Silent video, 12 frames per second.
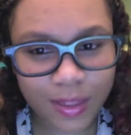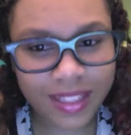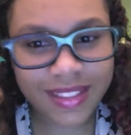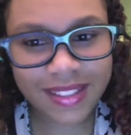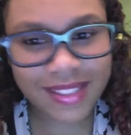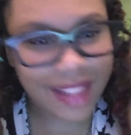
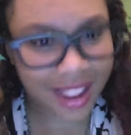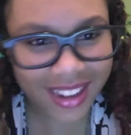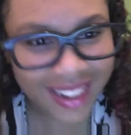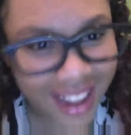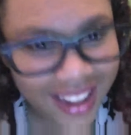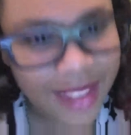
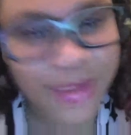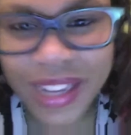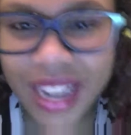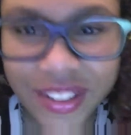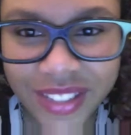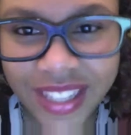excited I am that
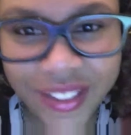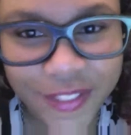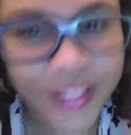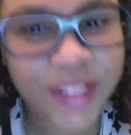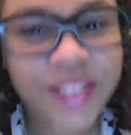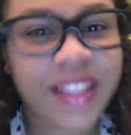I like
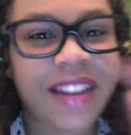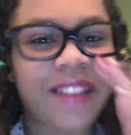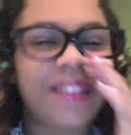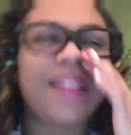figured that out.